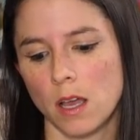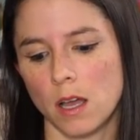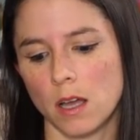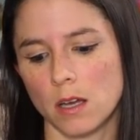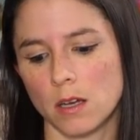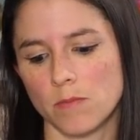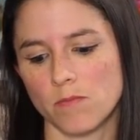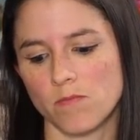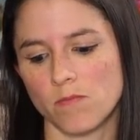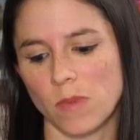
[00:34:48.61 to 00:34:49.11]

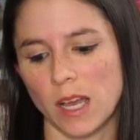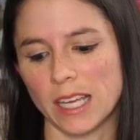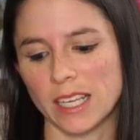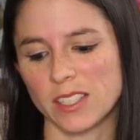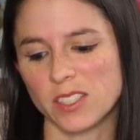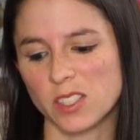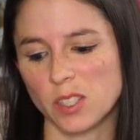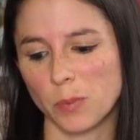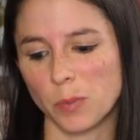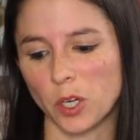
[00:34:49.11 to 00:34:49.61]
um, I
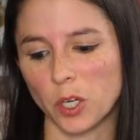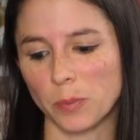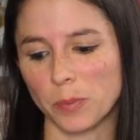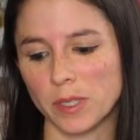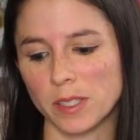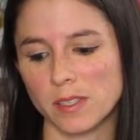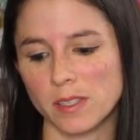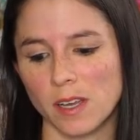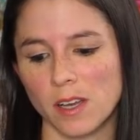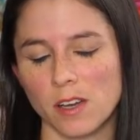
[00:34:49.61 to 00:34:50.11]
guess the
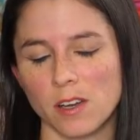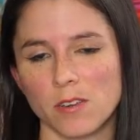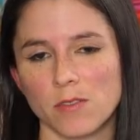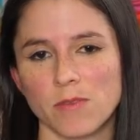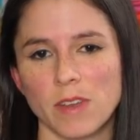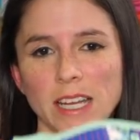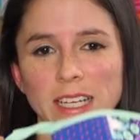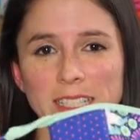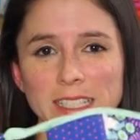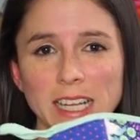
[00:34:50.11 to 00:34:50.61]
purpose
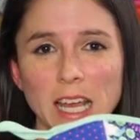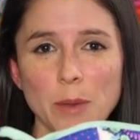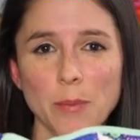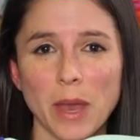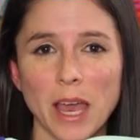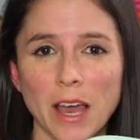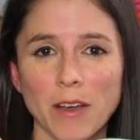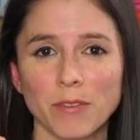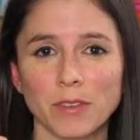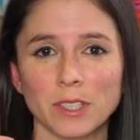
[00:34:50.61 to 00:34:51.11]
of
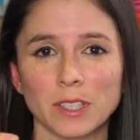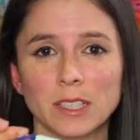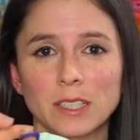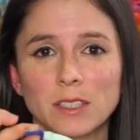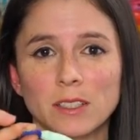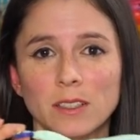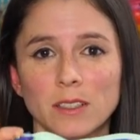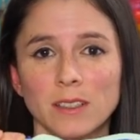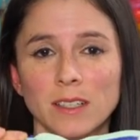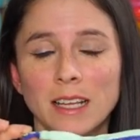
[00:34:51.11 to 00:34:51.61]
anytime I have a
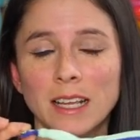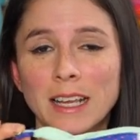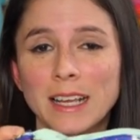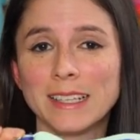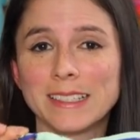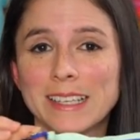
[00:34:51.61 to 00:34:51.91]
little